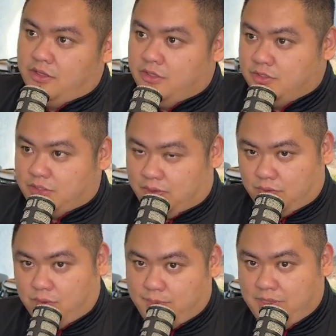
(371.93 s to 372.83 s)
to
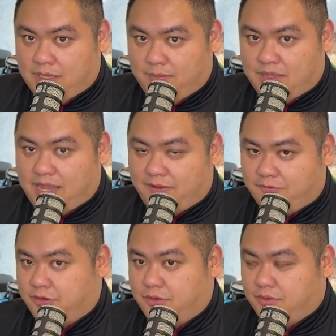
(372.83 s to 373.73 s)
3 p.m. in the
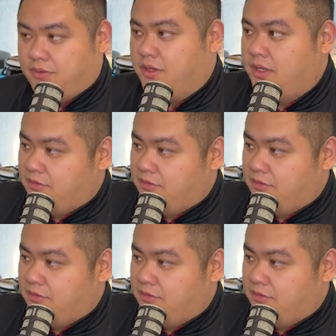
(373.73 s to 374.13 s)
afternoon